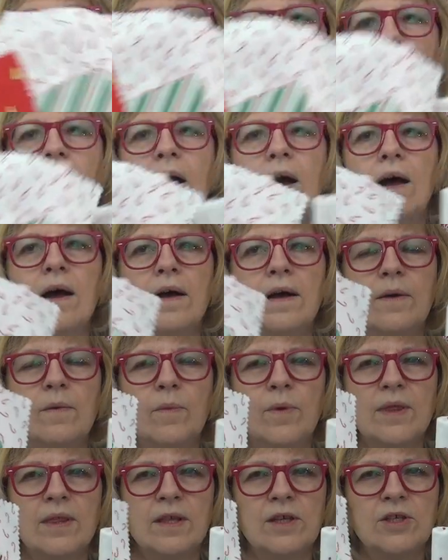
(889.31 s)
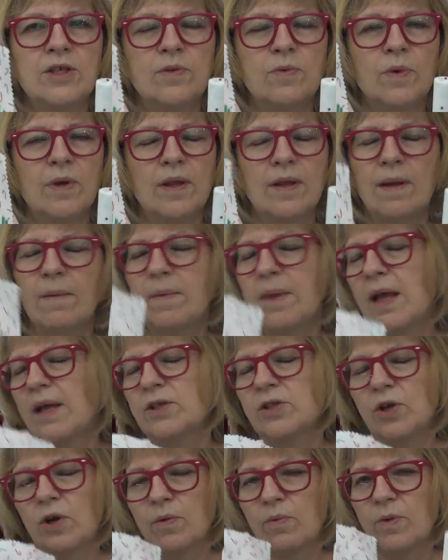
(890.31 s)
Tell me with
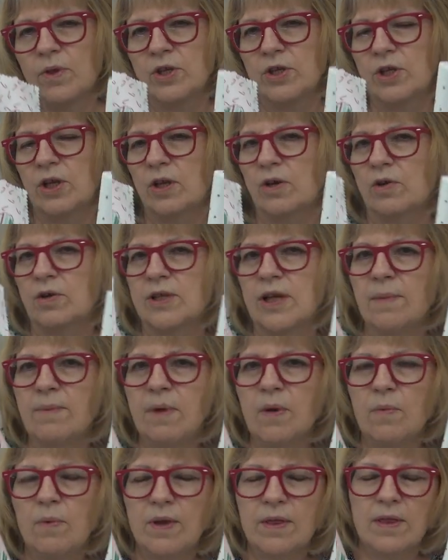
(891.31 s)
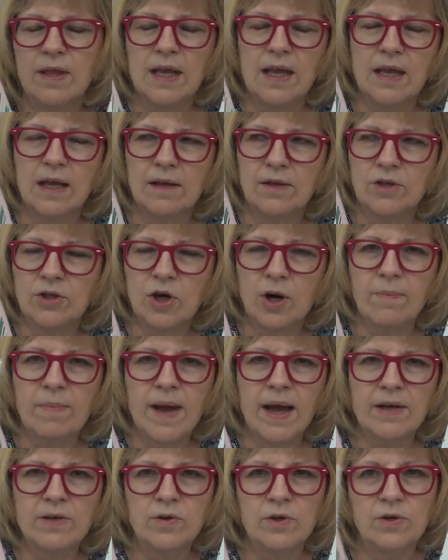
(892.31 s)
the charm
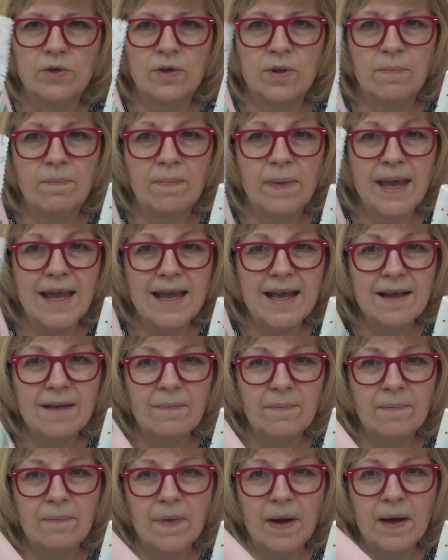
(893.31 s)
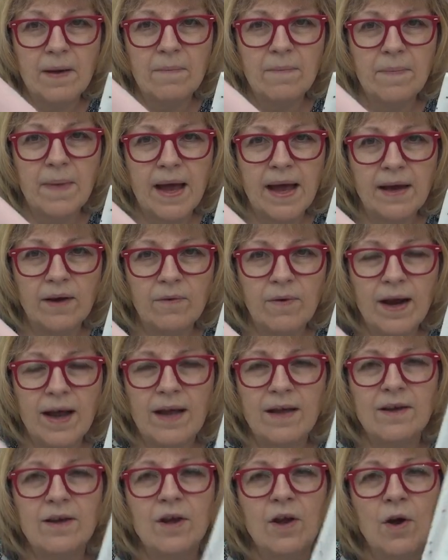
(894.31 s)
pack, do I do the pink
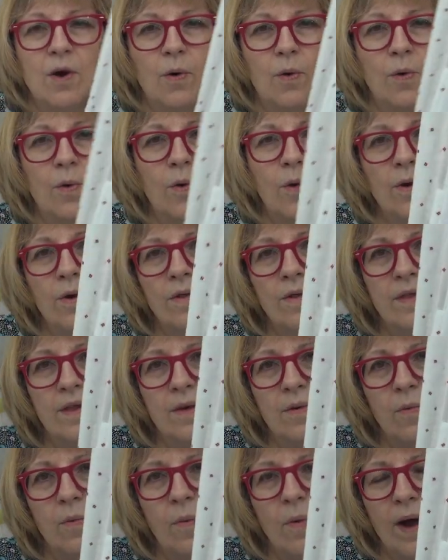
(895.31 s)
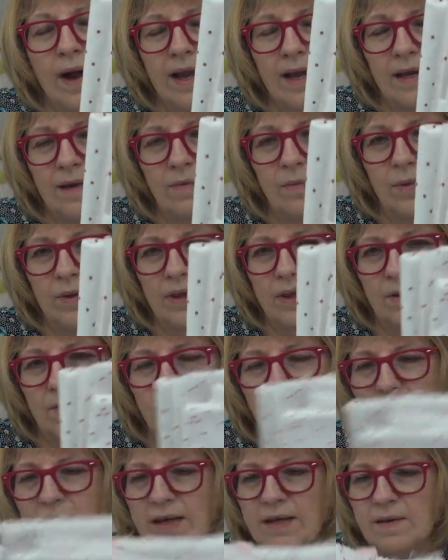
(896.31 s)
background or the white with the
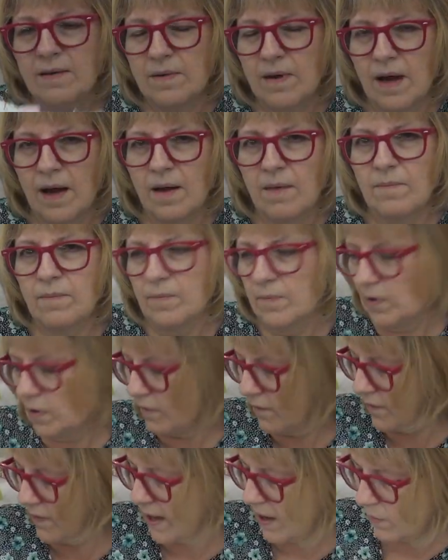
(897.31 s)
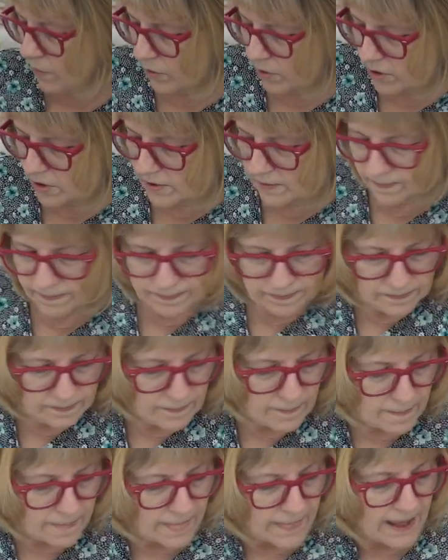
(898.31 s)
red little flowers?
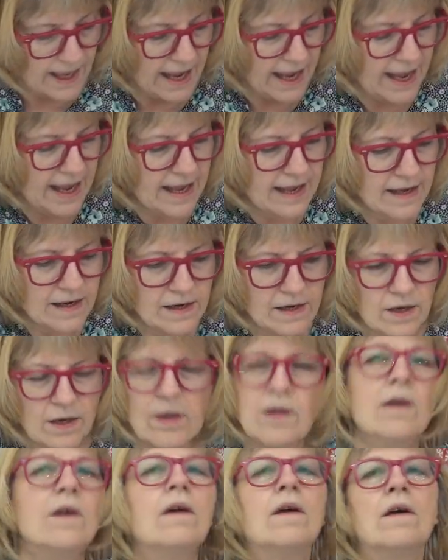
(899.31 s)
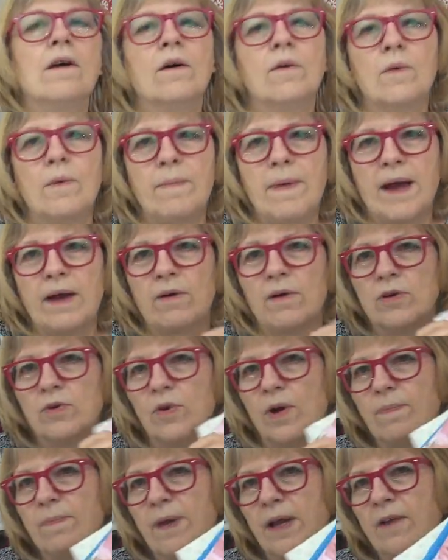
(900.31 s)
And what background
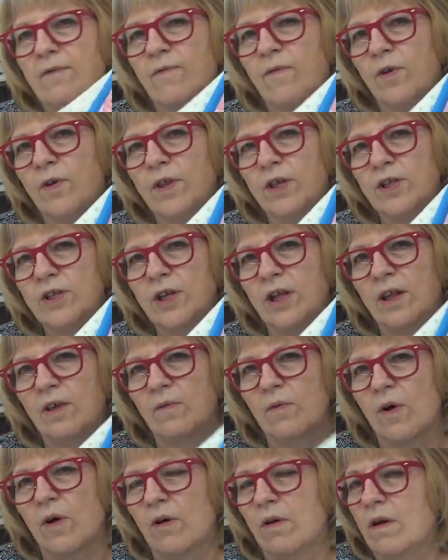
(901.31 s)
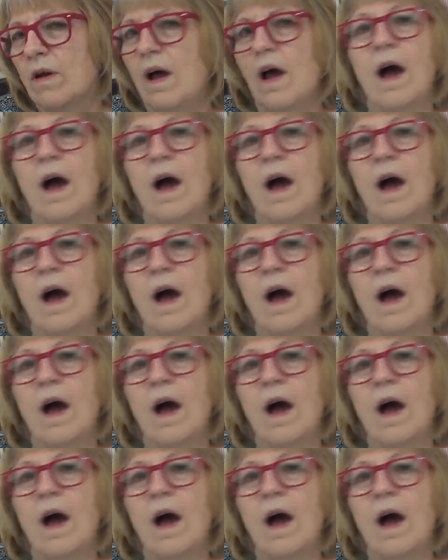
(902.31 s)
do I pick for the jelly roll?